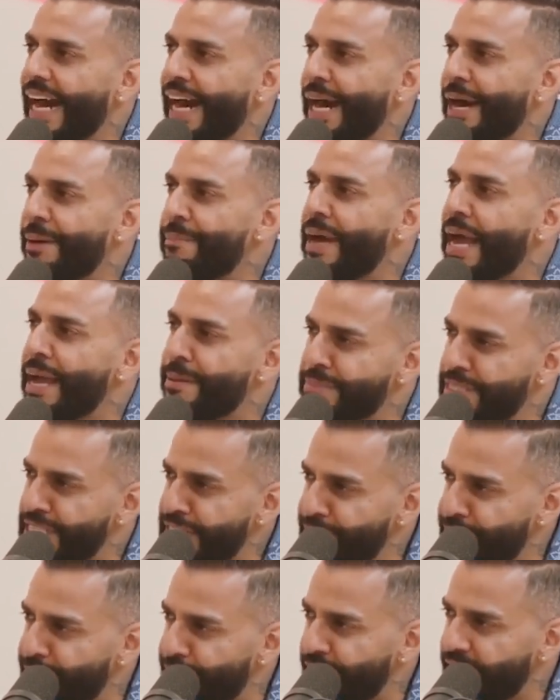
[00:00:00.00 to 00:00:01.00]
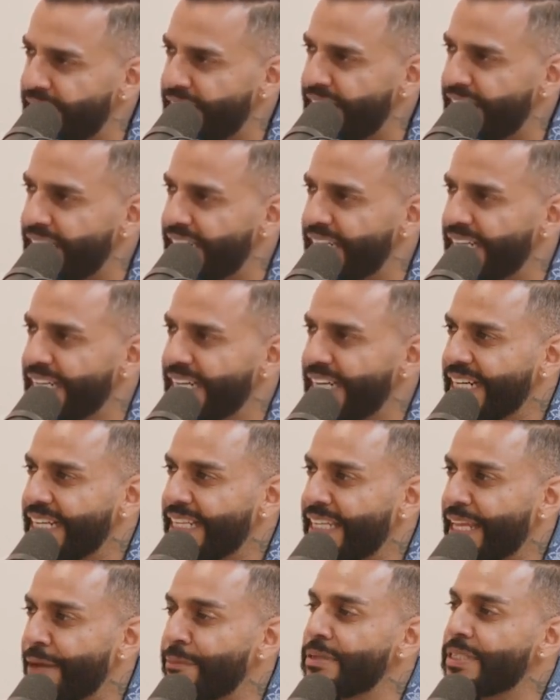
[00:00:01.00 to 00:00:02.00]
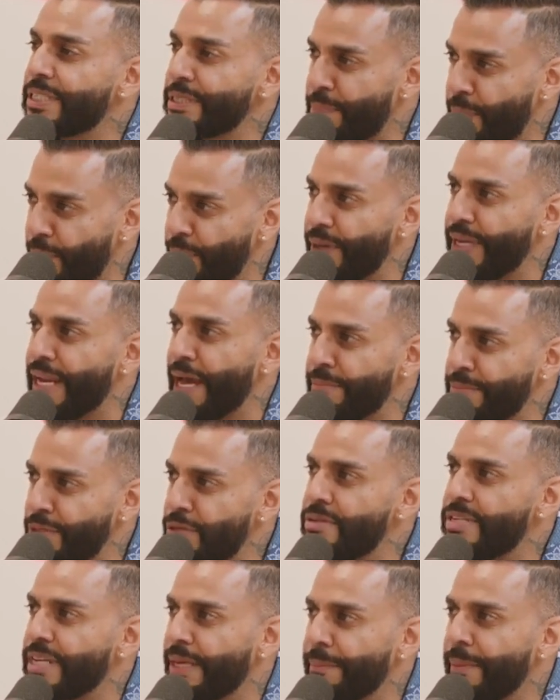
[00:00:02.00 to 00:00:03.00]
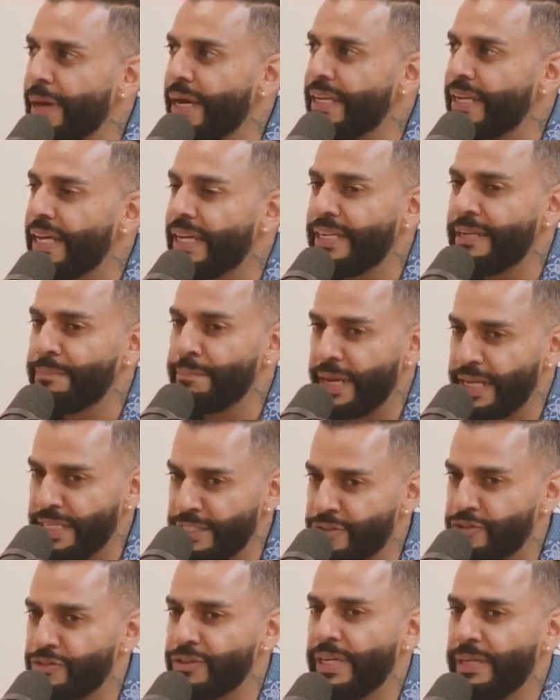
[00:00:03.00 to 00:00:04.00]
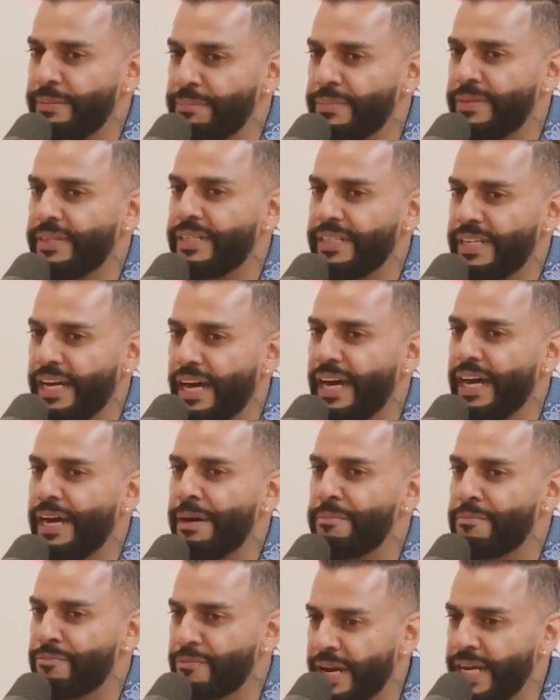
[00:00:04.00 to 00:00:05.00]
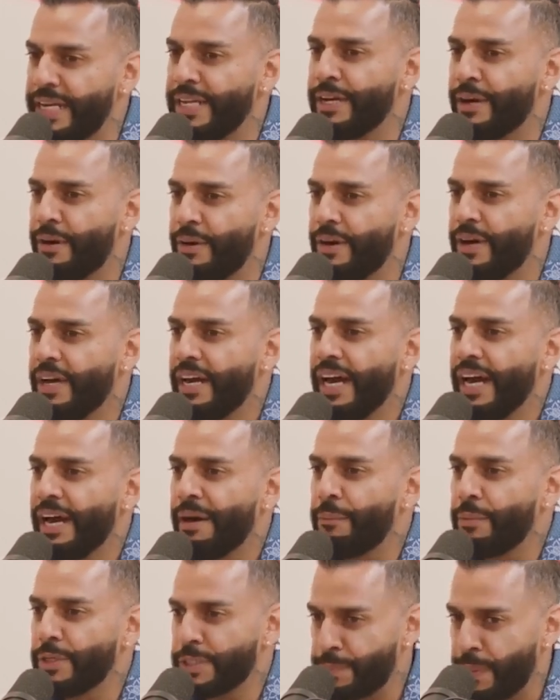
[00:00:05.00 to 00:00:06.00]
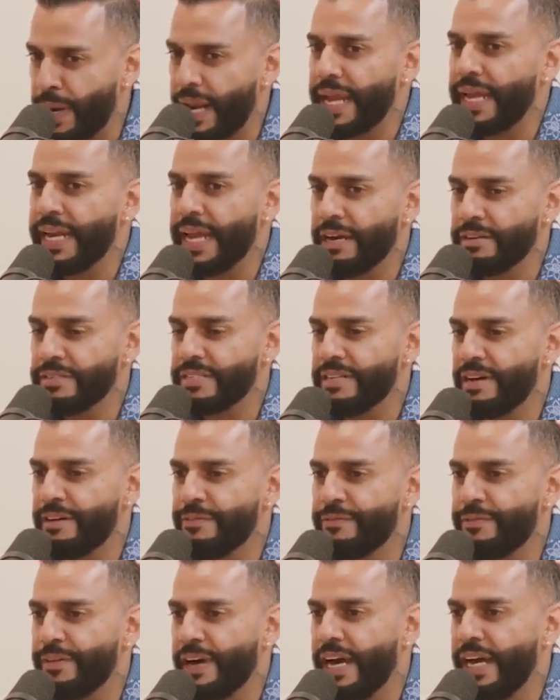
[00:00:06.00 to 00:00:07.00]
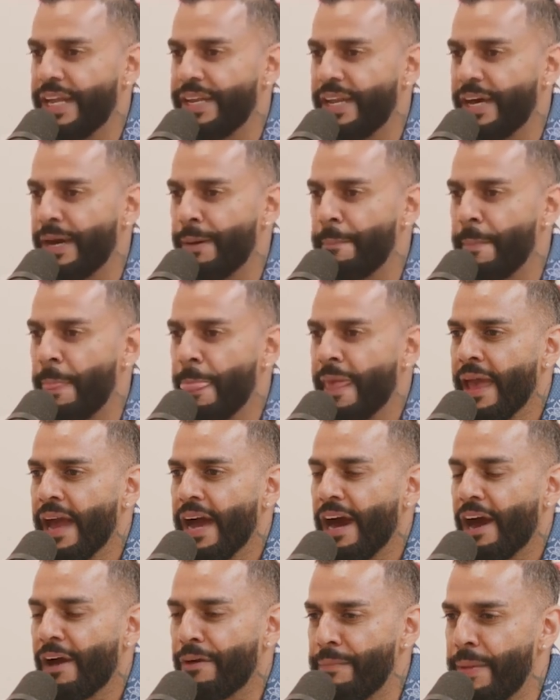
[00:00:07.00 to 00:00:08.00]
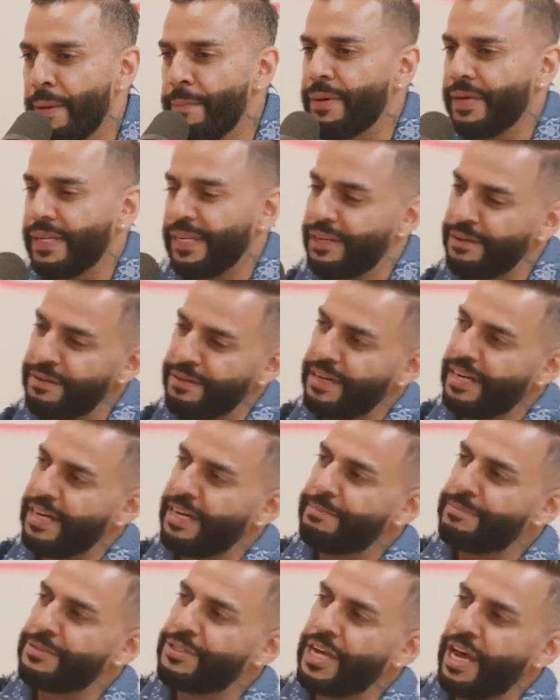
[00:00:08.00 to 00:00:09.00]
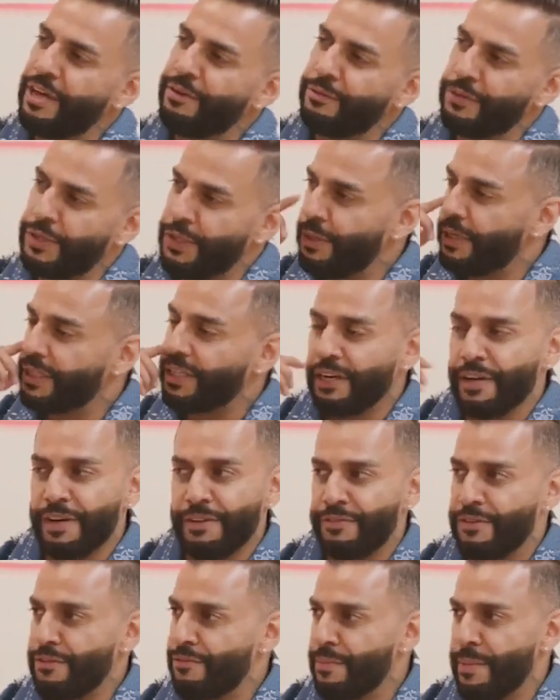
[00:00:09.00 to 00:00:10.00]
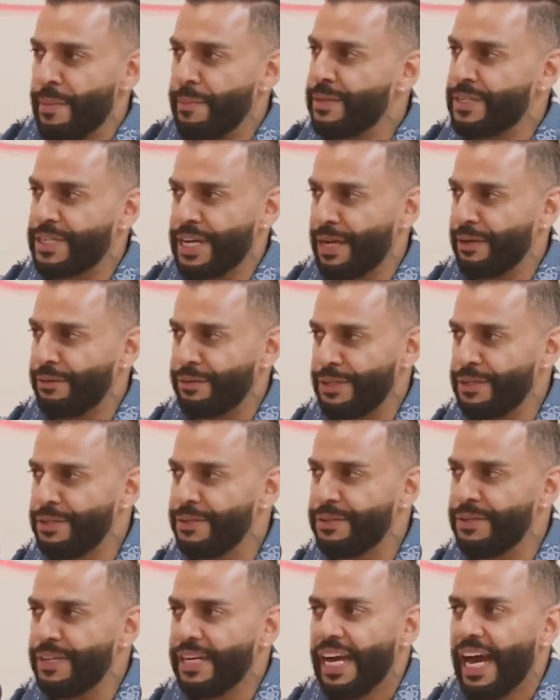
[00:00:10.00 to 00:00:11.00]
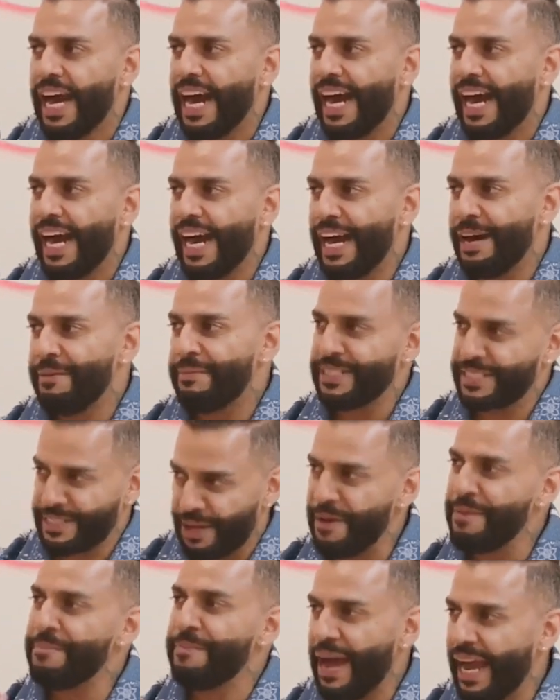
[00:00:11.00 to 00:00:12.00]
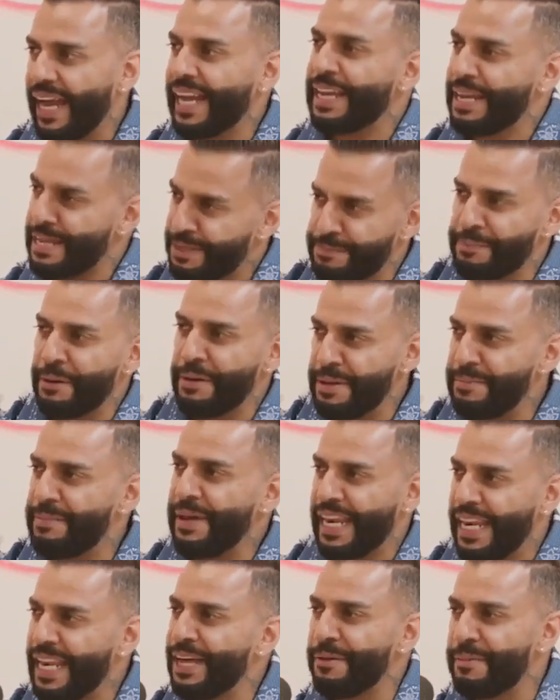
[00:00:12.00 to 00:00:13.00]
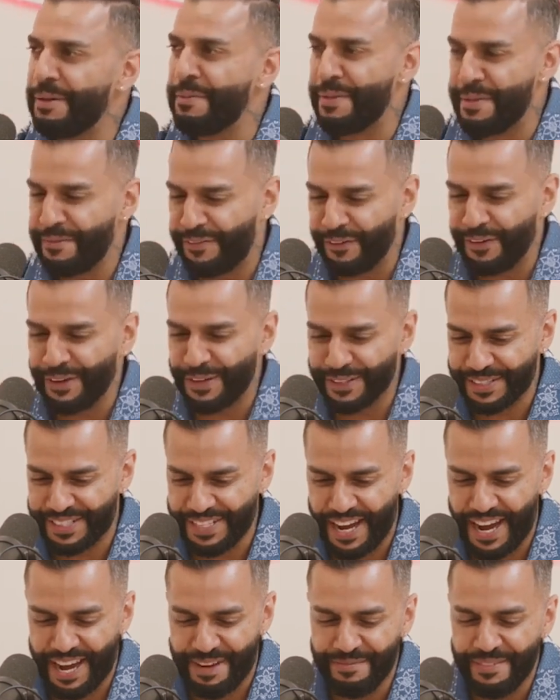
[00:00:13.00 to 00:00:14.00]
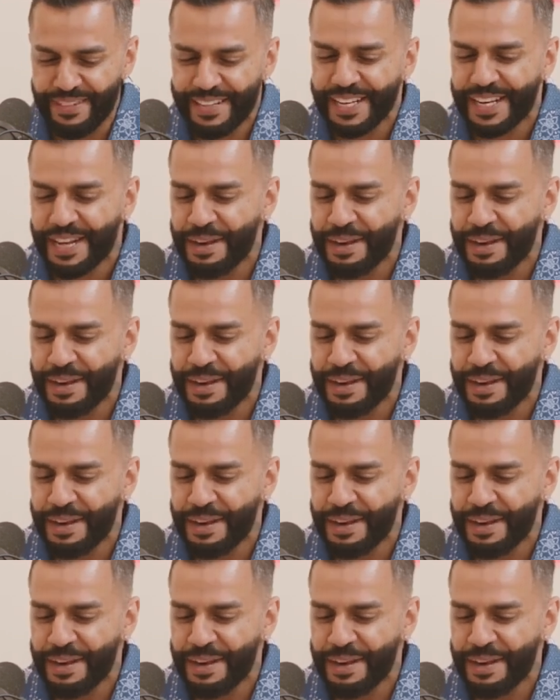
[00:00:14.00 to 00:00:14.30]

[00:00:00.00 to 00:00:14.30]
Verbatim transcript: um, M T V. Yes. They were supporting our music, man. And mainstream um, radio was playing our stuff. And um, I remember, you know, um, Channel U, I don't know if you remember Channel U. Um, it's going back, it's probably a bit, little bit before your time.